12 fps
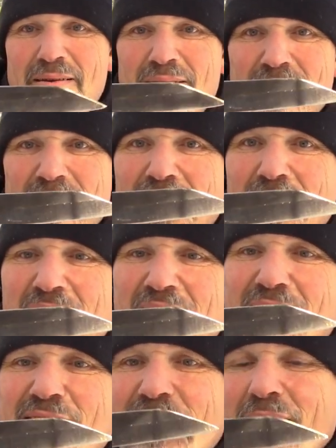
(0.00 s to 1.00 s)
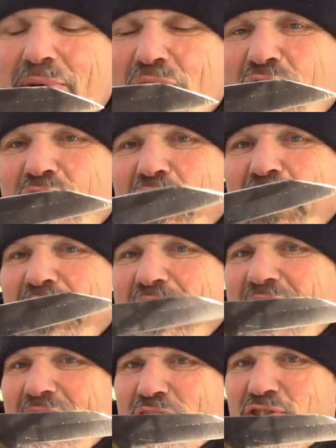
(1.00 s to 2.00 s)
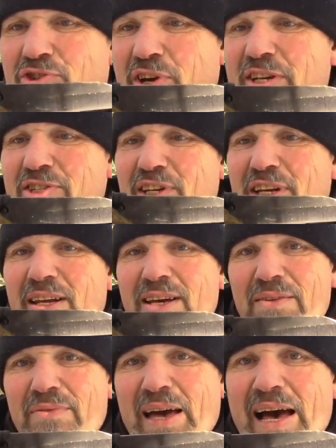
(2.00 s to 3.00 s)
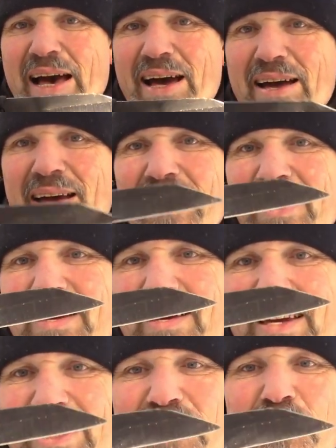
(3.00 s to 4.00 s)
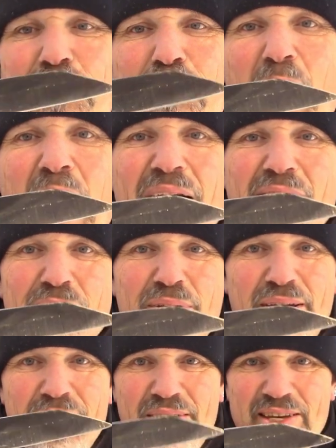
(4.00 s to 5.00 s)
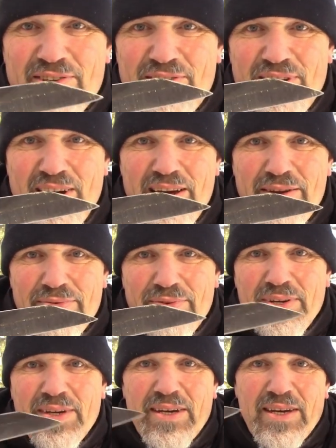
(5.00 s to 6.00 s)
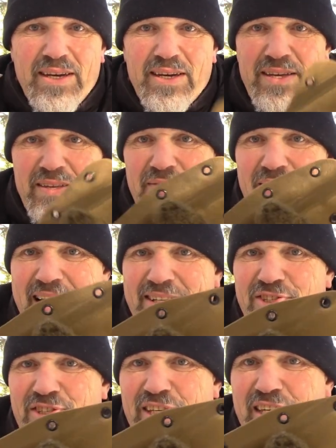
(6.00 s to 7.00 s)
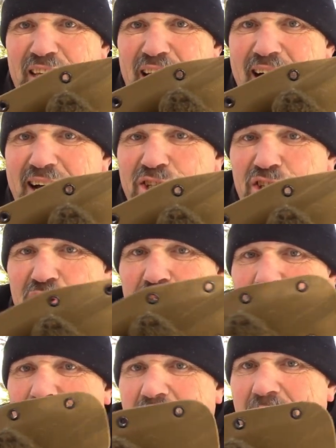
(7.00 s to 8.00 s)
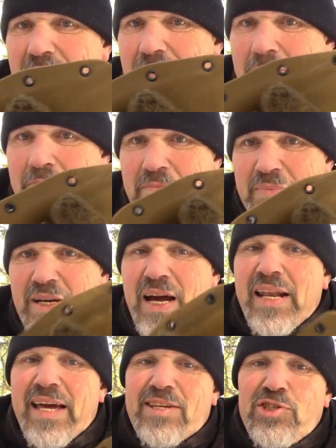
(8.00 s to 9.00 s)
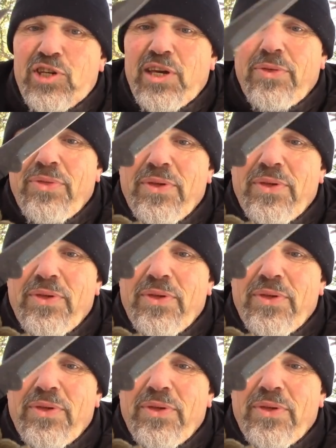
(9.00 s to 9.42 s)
There it is. I'm going to show you the illustration that inspired this knife. That's the sheath there, kydex sheath.